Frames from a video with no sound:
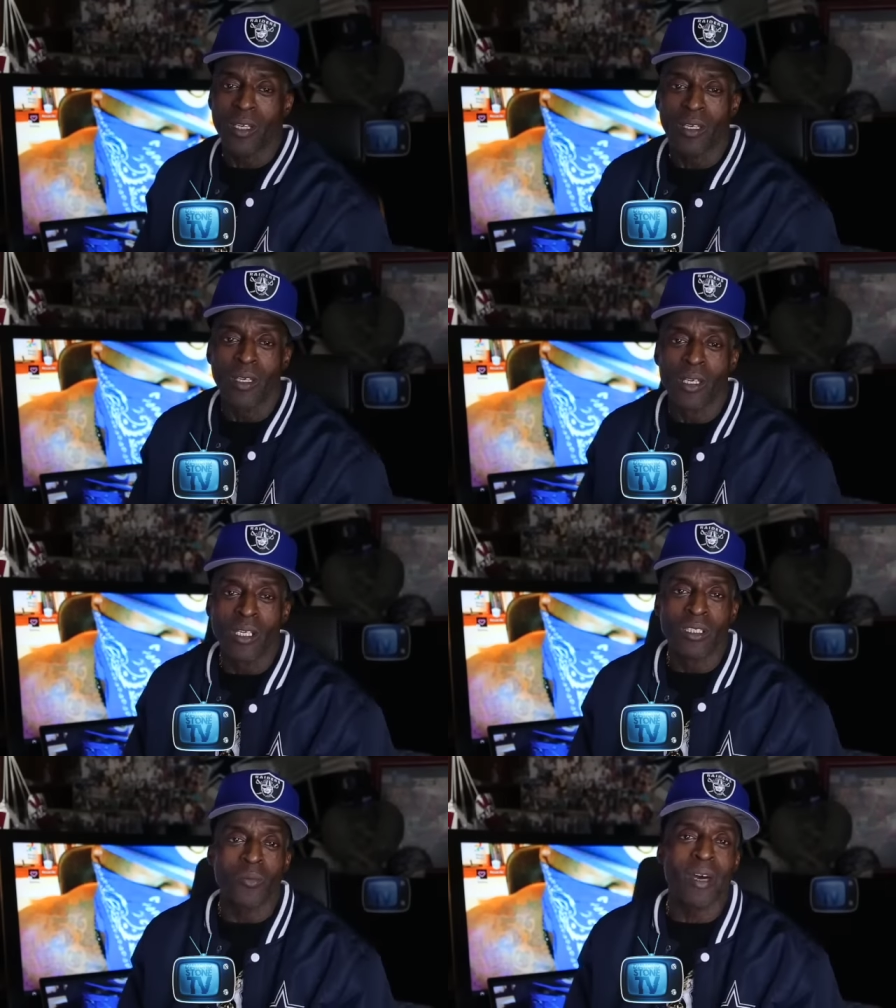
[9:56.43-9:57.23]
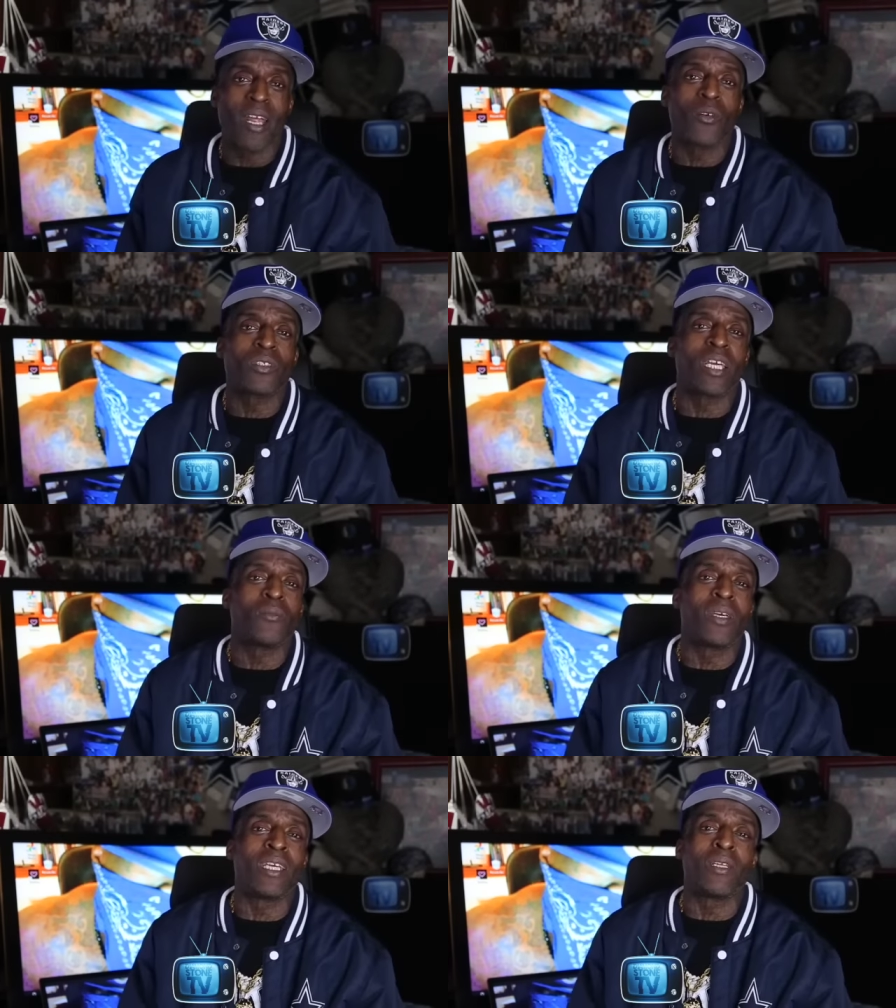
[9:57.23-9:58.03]
Right. Somebody out with
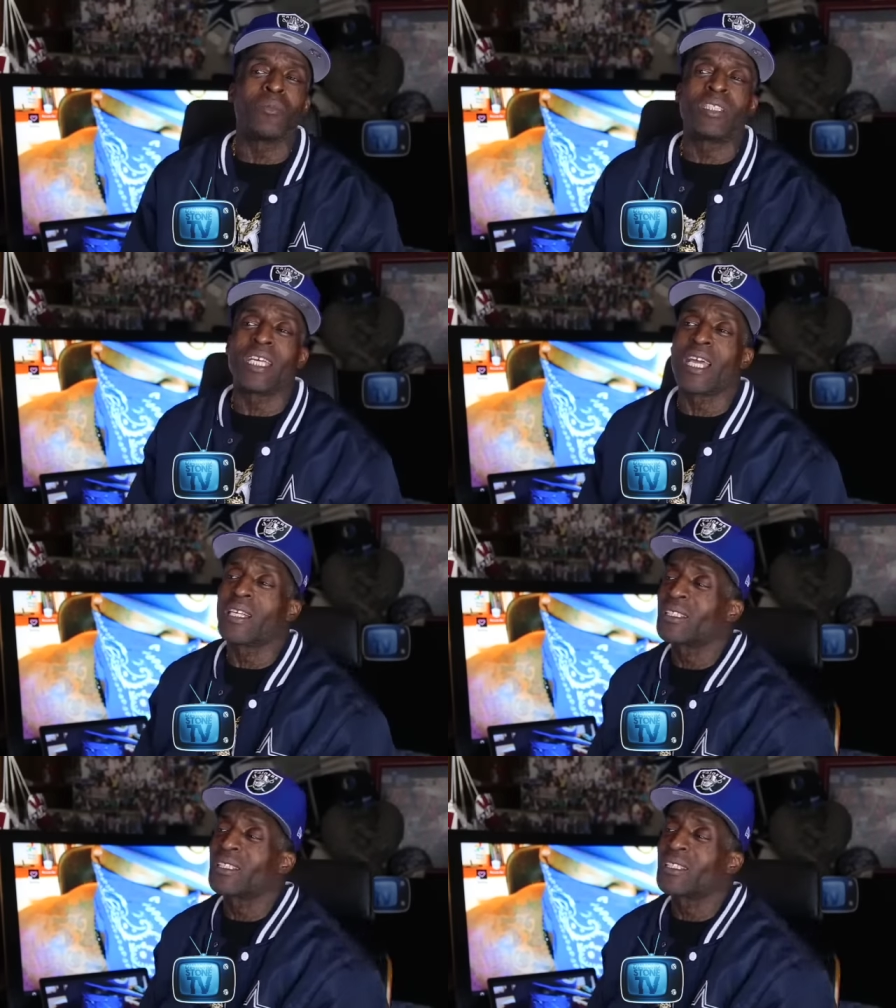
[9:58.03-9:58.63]
that man, let me tell y'all